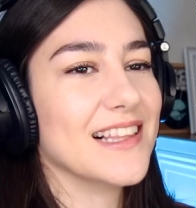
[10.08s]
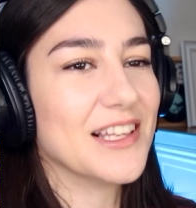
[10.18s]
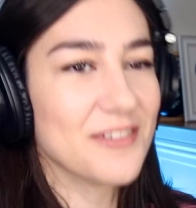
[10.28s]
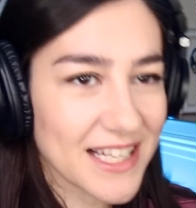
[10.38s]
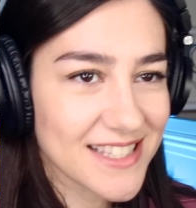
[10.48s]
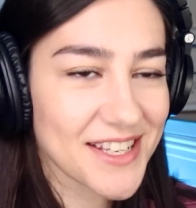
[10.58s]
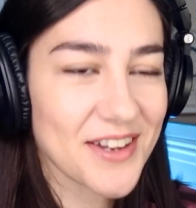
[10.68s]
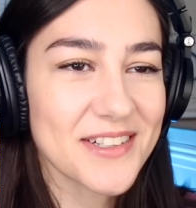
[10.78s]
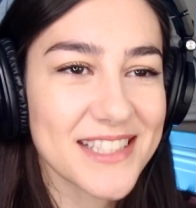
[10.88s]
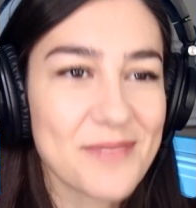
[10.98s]

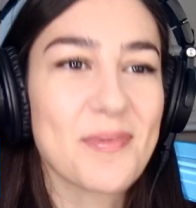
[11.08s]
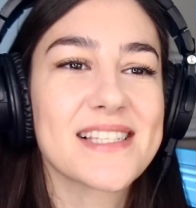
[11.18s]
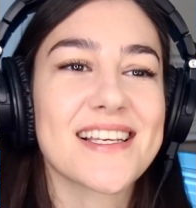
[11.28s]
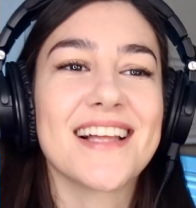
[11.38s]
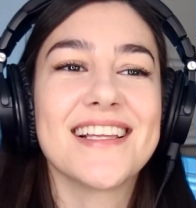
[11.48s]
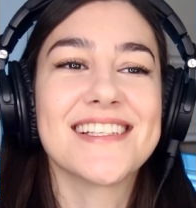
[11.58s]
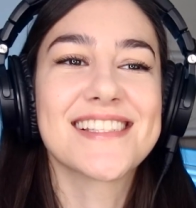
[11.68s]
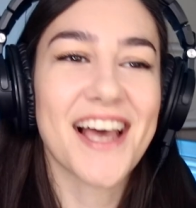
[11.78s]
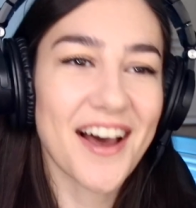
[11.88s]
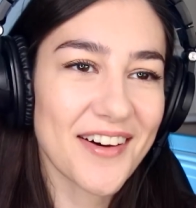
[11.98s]
Lorenzo De
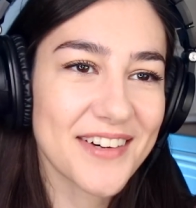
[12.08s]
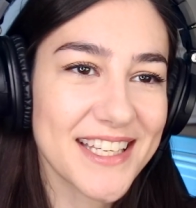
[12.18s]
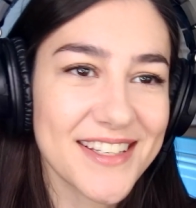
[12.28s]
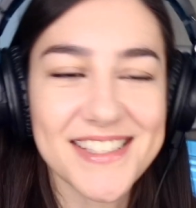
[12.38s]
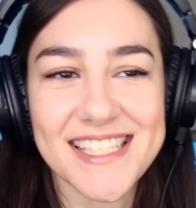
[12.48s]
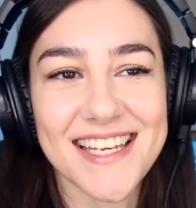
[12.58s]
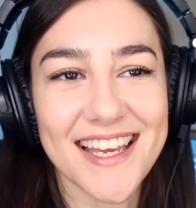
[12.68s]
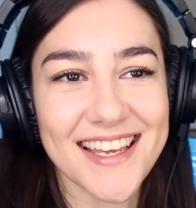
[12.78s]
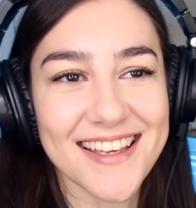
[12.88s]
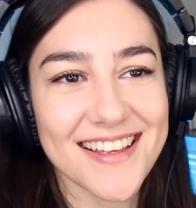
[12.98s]
Pascalis, how are you
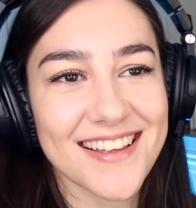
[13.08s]
today?